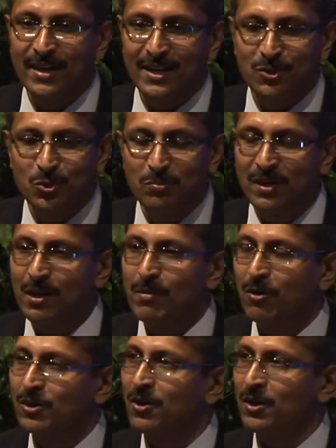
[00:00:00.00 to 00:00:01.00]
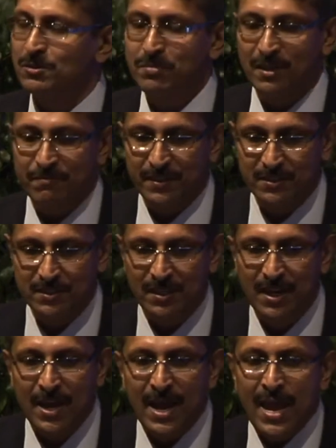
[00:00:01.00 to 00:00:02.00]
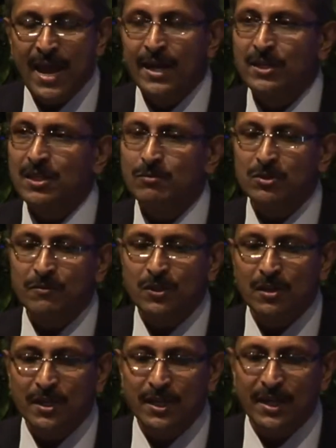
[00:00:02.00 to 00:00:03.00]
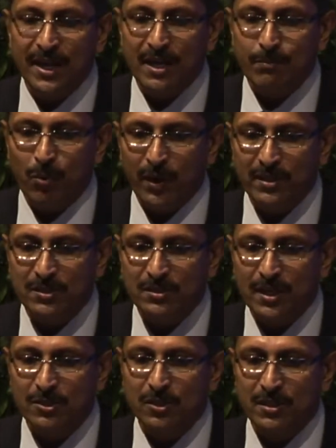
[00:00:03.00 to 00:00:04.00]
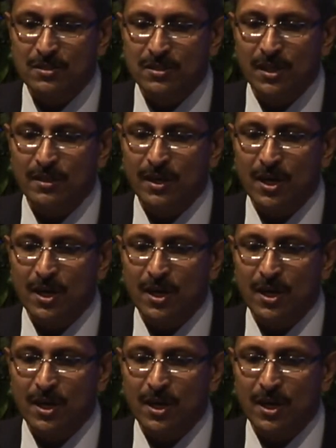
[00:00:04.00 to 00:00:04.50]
to me about cost benefits. In terms of 30-day endpoints, as you can see, there